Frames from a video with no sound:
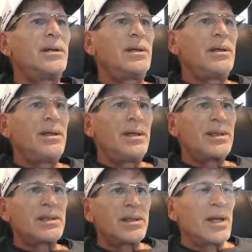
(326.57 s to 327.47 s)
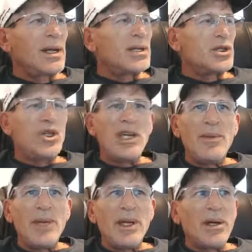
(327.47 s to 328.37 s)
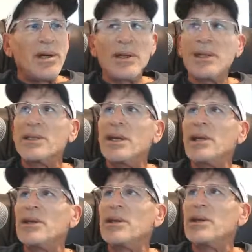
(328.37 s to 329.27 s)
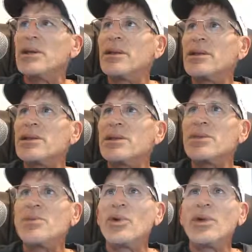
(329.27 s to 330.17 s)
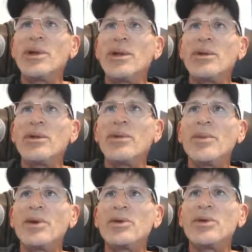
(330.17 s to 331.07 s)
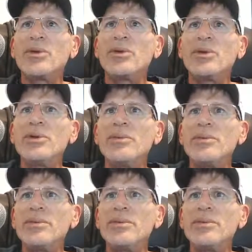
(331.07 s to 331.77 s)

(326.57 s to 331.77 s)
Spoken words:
All right, so yeah, GBR. Let's take a look at this morning here in the Mojo room.